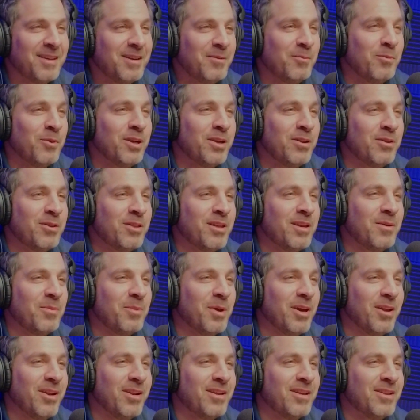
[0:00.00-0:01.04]
When you think
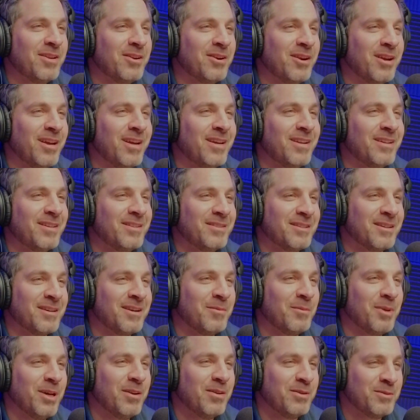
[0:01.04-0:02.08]
about it in your head, does it
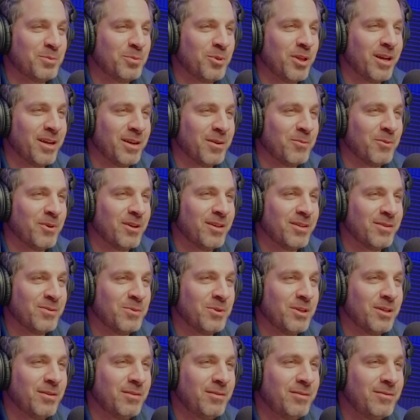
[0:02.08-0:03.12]
come out as black and white as
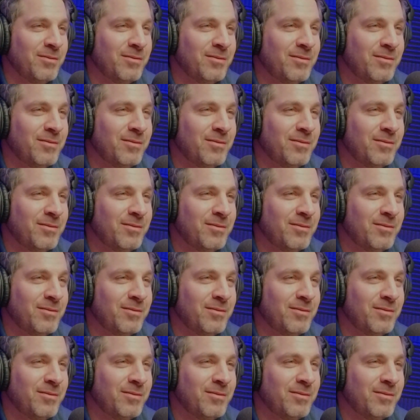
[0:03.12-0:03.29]
well?